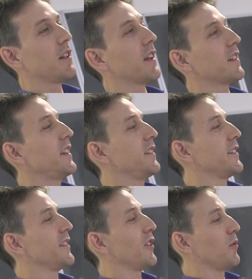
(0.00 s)
that's
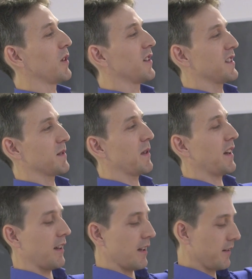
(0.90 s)
easy to do because it's
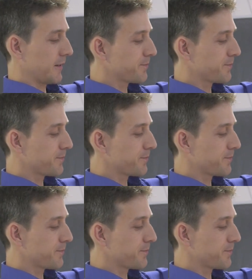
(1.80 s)
bendy.